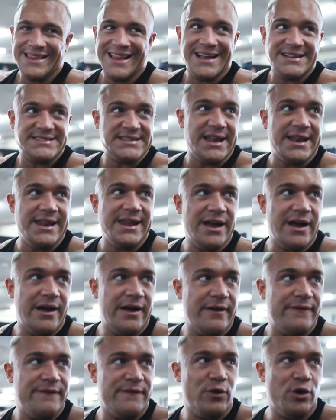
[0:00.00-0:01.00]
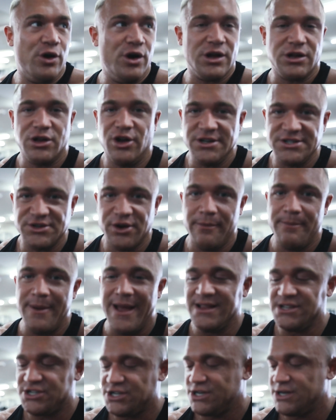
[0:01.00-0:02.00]
last set here for close grip
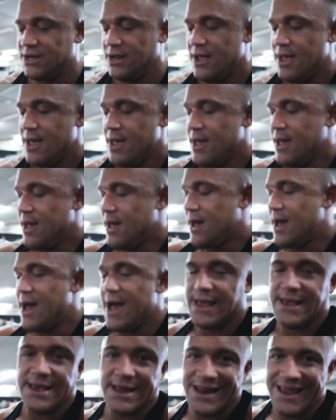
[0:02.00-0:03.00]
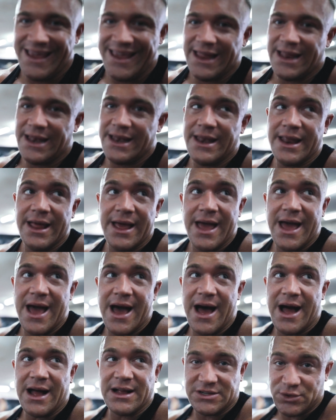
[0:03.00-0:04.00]
bench. Gonna hit
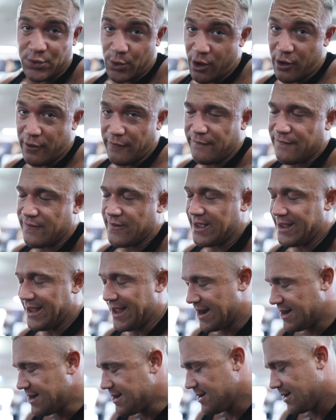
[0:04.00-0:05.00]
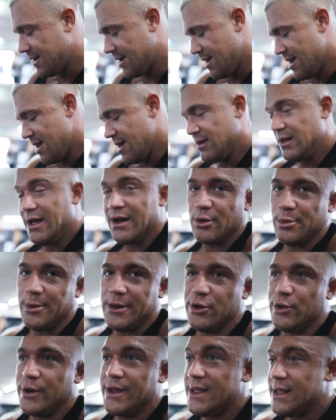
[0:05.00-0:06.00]
our 12 again, like I've been
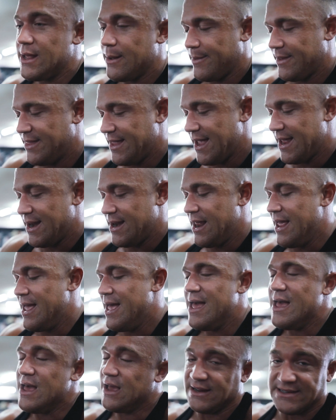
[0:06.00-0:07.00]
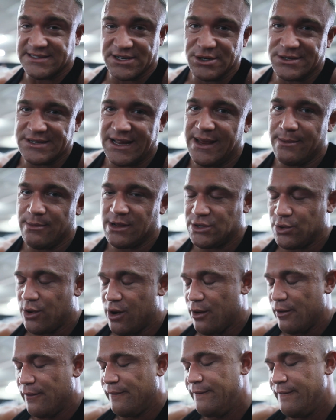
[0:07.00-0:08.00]
doing, but then as soon as I hit my
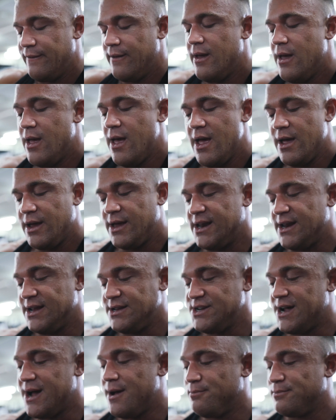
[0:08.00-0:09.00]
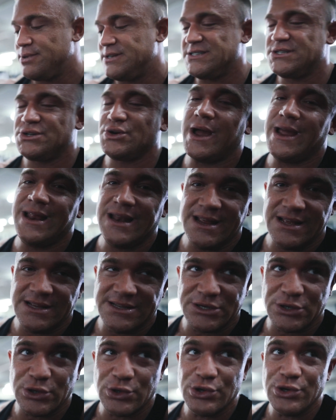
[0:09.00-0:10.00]
12, gonna jump straight
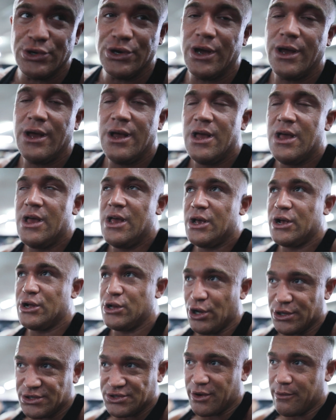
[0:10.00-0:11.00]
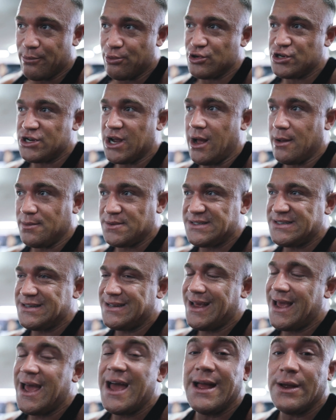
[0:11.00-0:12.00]
into close grip push-ups
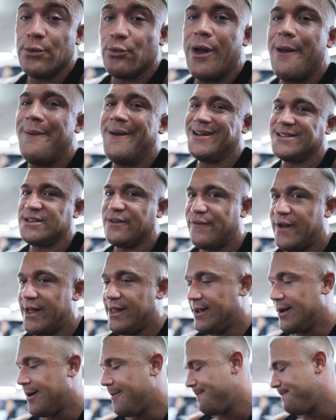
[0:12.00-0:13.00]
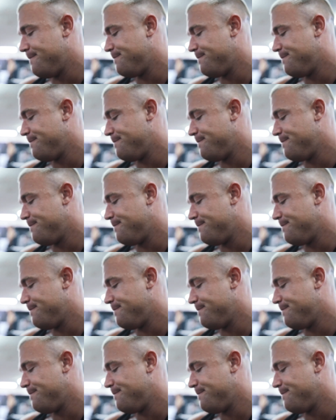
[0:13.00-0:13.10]
and rep out the failure.